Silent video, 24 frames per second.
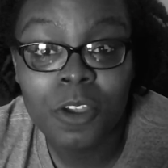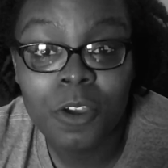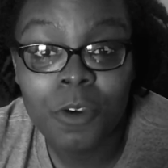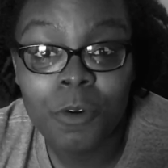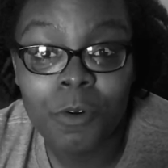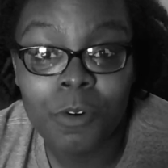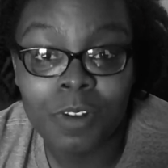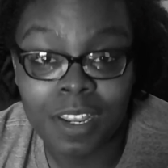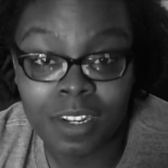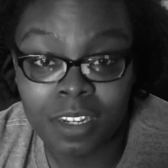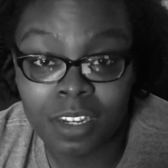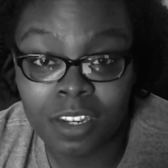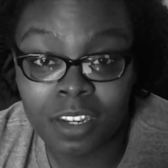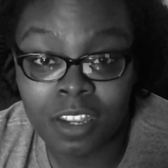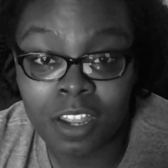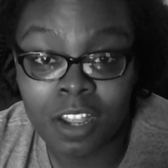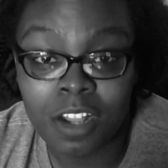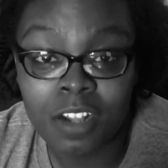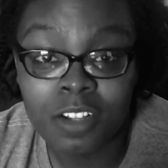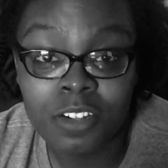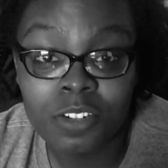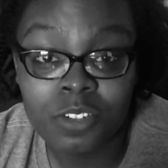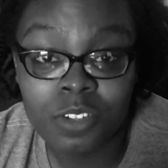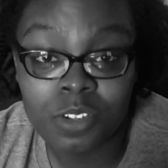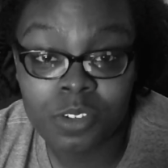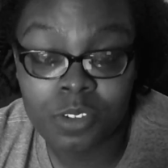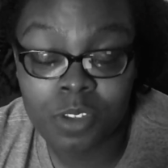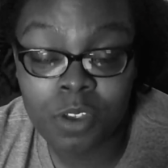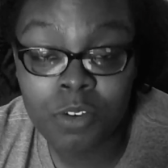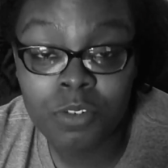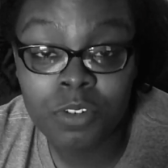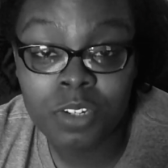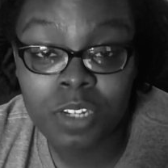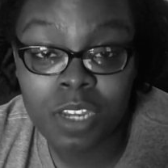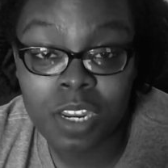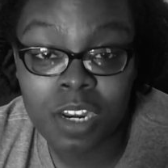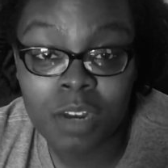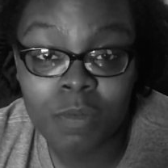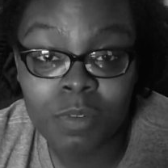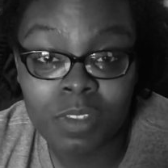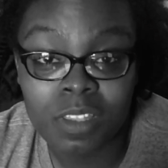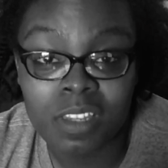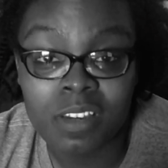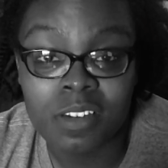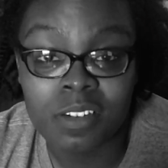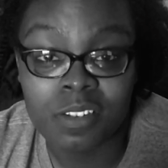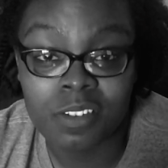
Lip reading: or like the colors associated with these